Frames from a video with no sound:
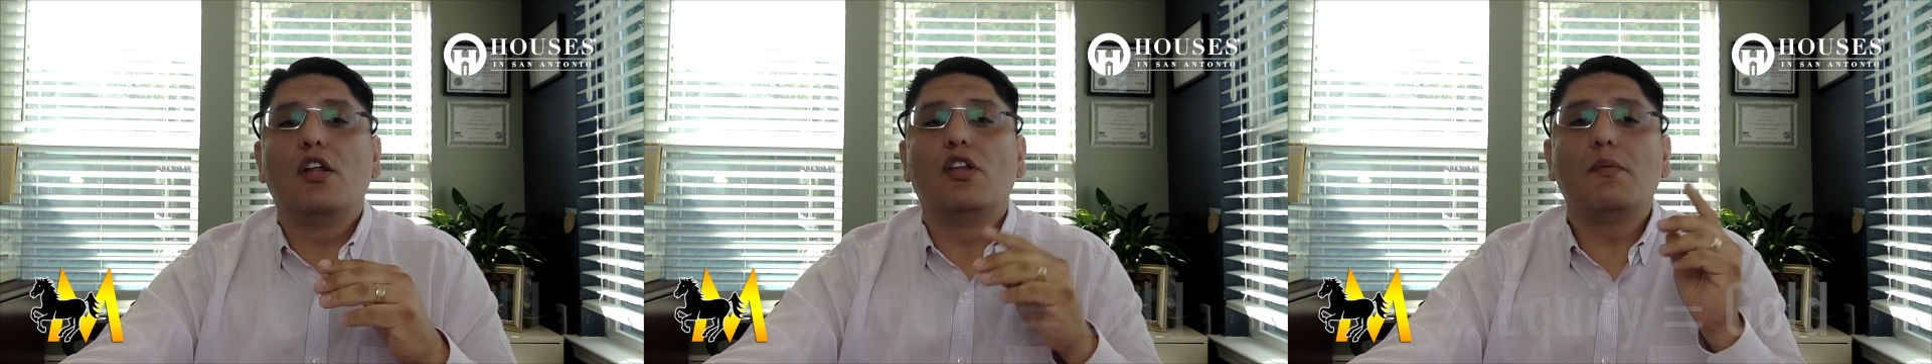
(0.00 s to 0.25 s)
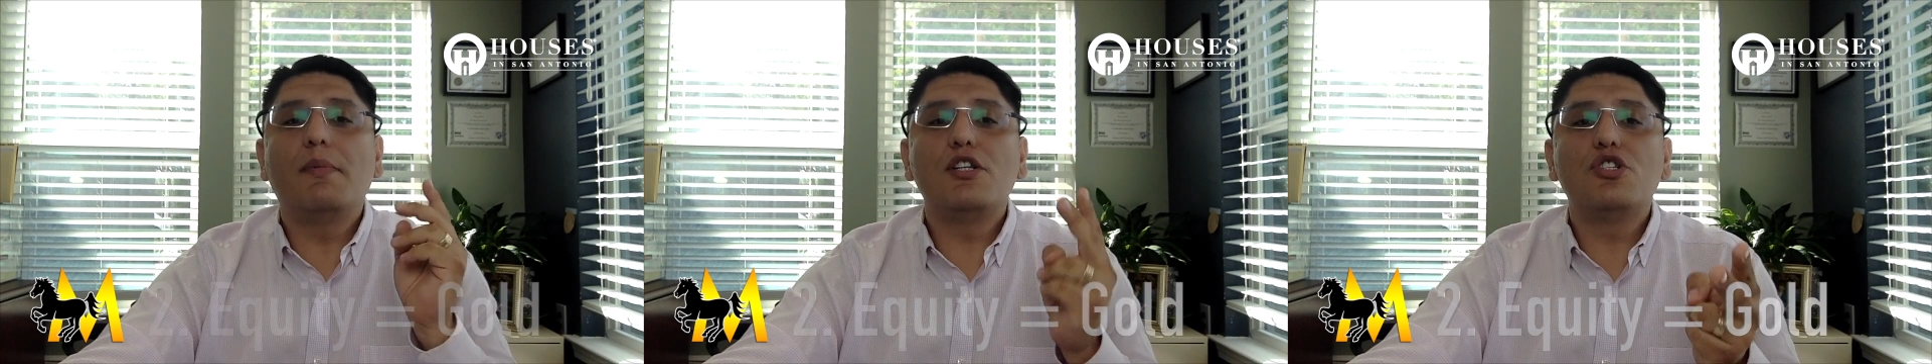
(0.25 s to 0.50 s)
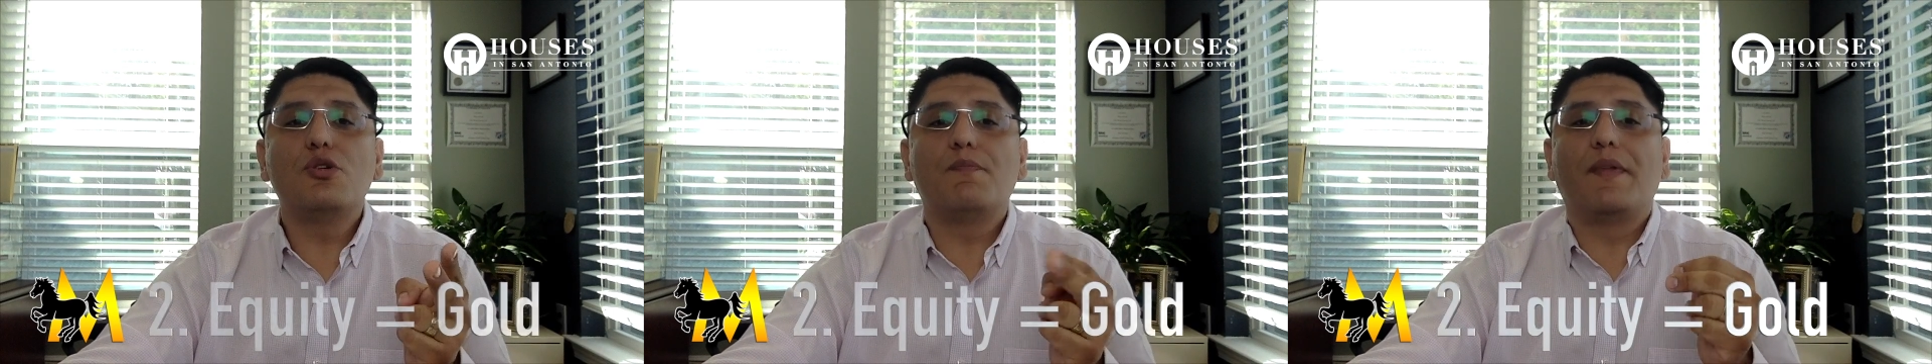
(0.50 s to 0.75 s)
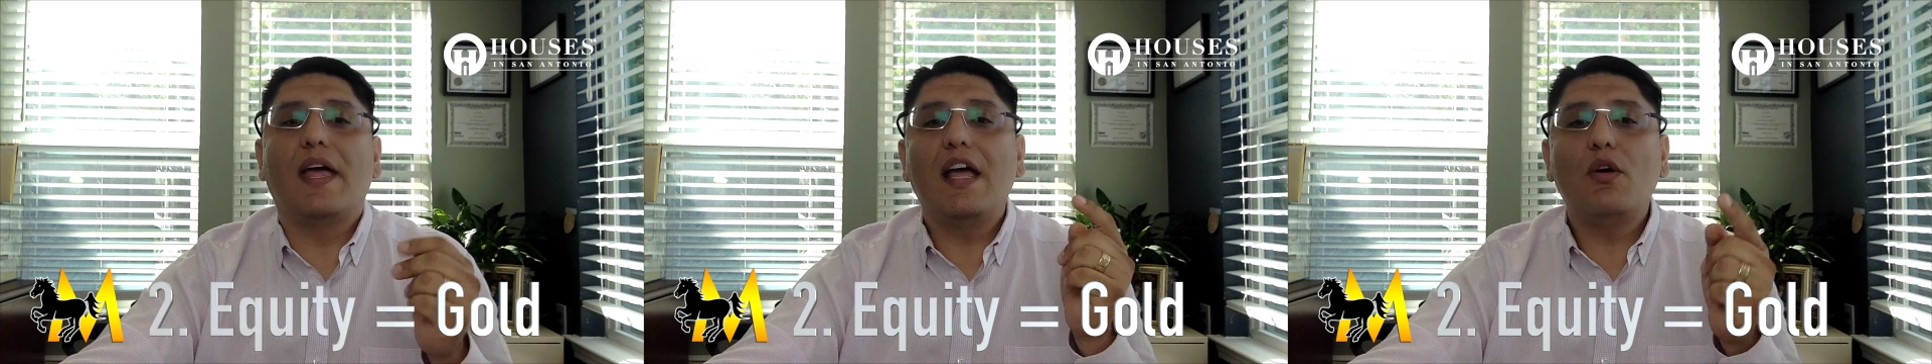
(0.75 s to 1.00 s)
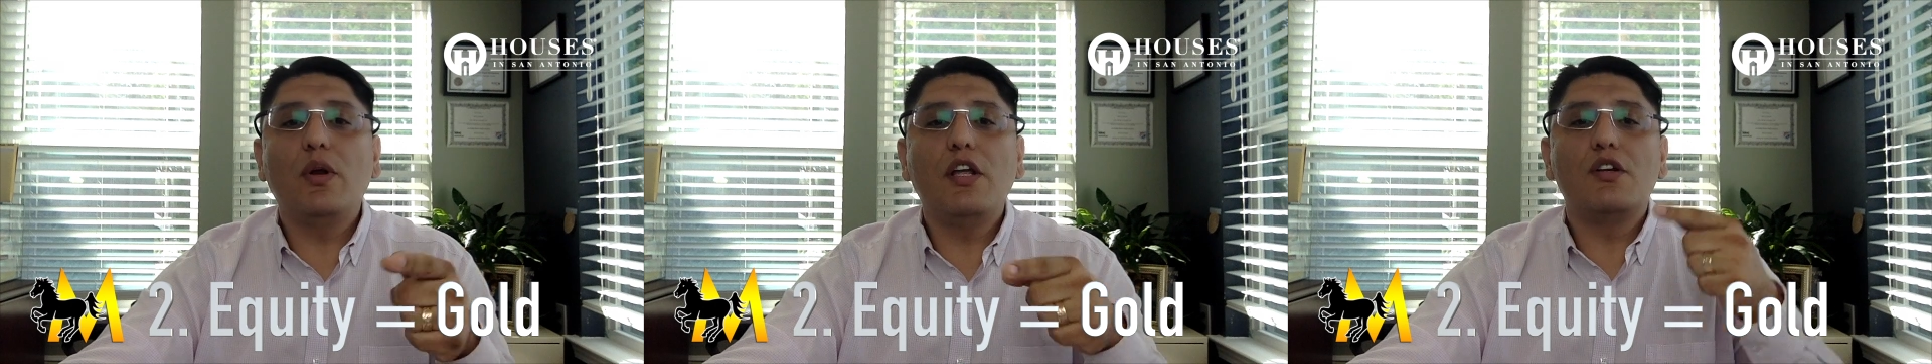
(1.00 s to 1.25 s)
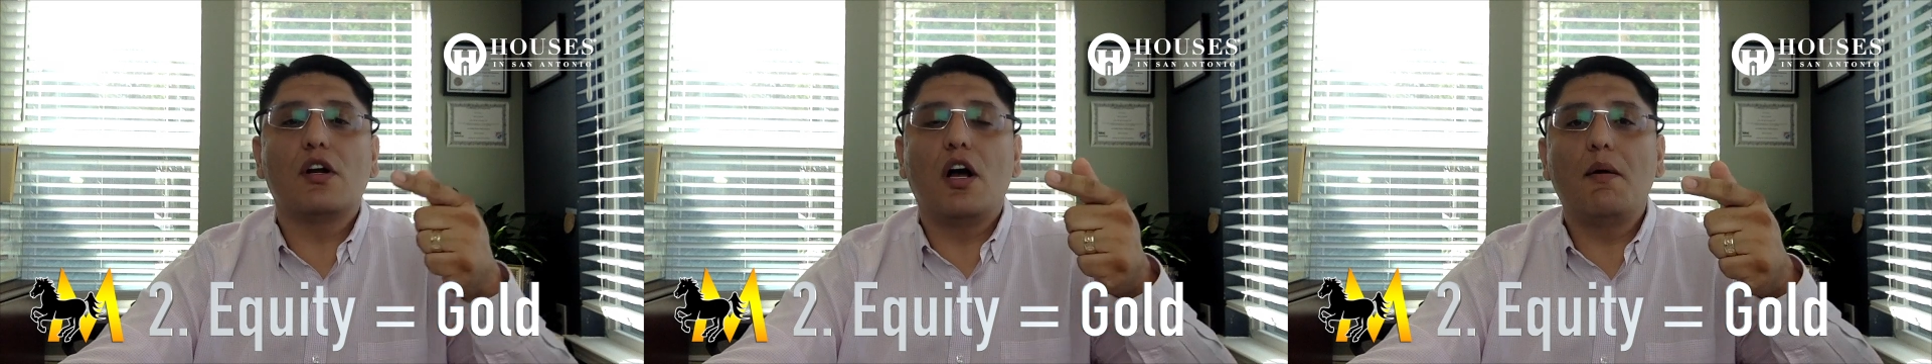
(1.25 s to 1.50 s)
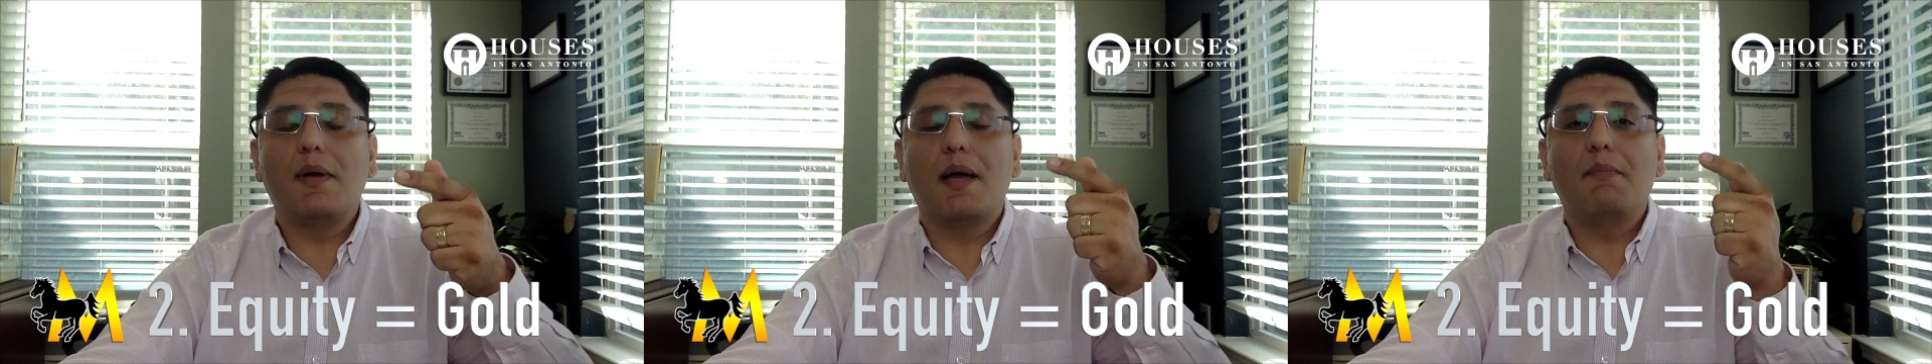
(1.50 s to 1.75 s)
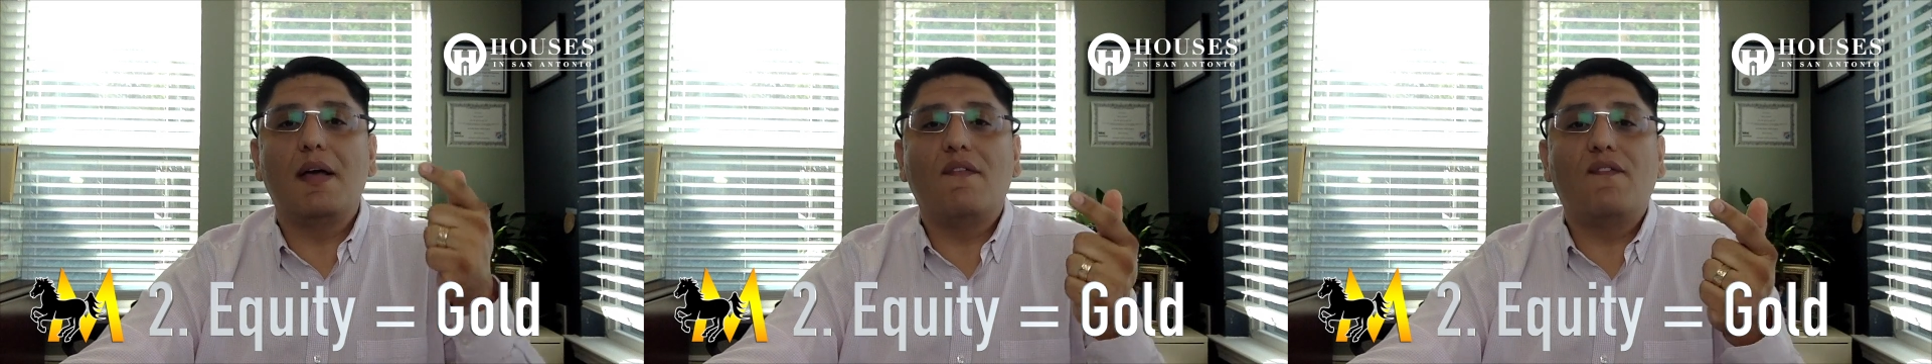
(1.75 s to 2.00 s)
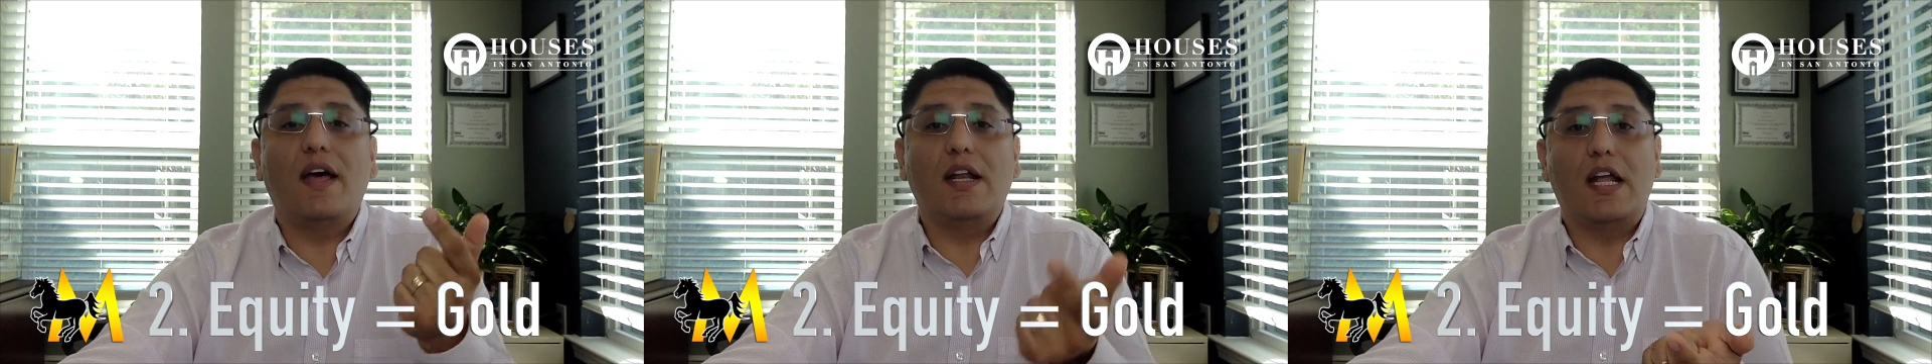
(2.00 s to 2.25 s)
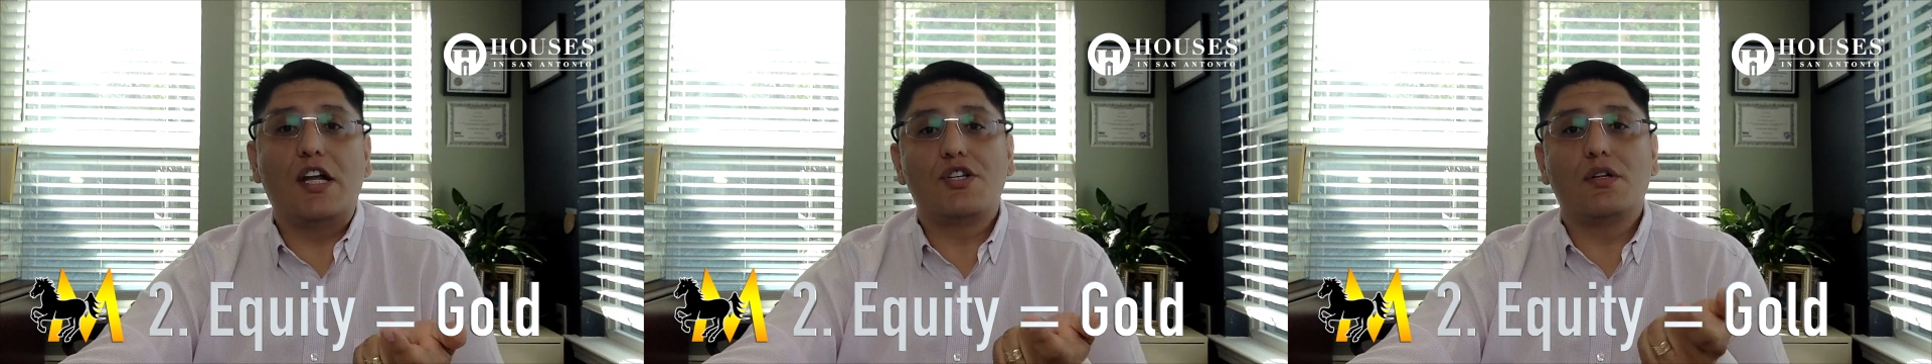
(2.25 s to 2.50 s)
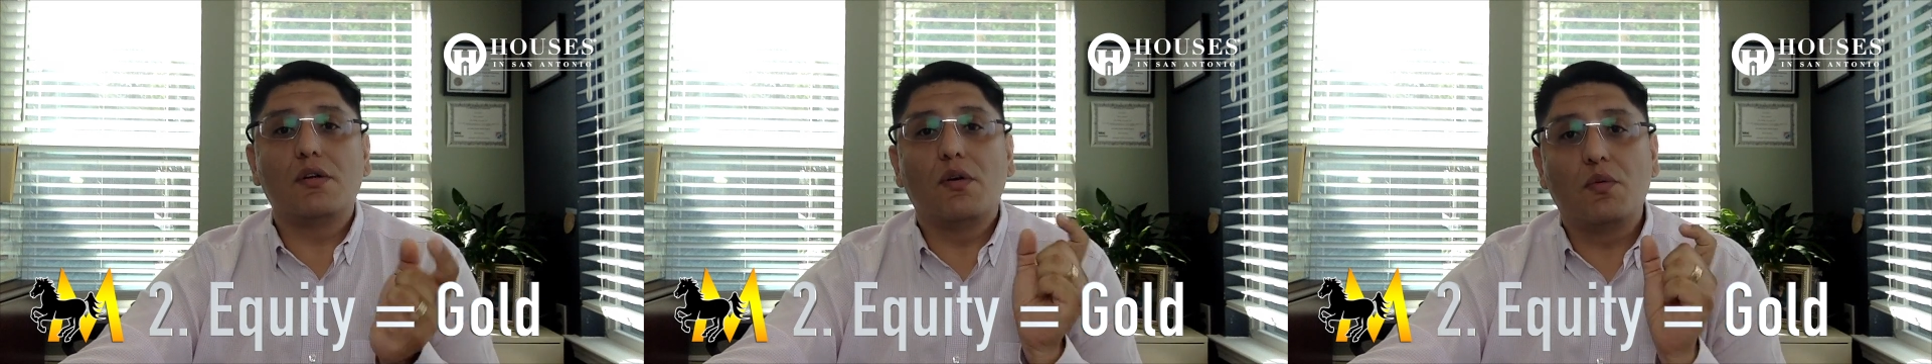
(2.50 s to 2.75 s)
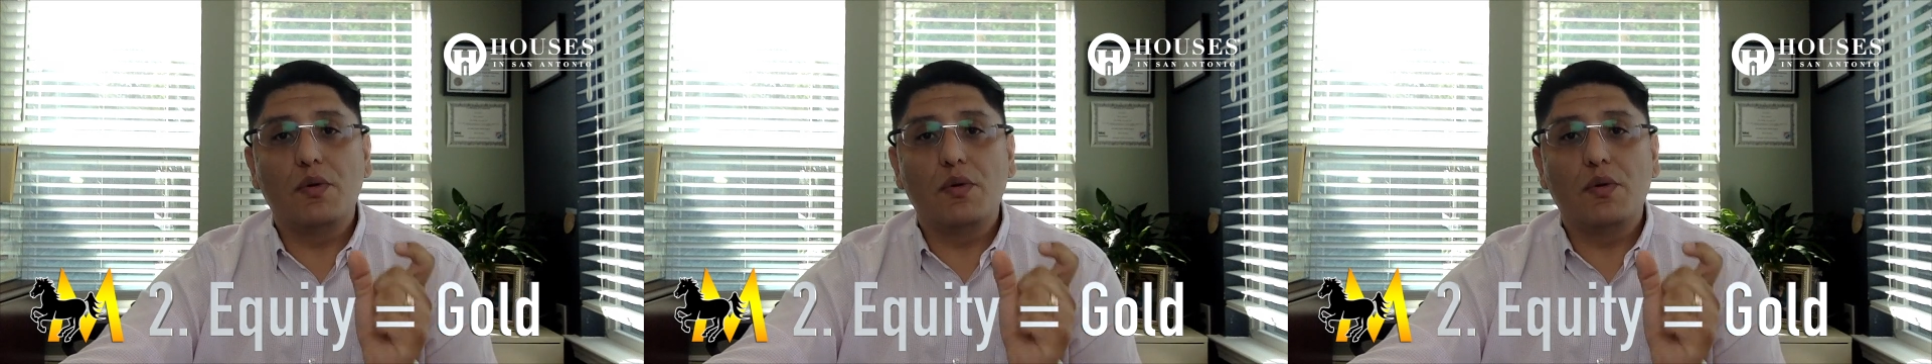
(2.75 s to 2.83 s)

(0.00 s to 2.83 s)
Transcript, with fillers: Number two, equity in your home can be a financial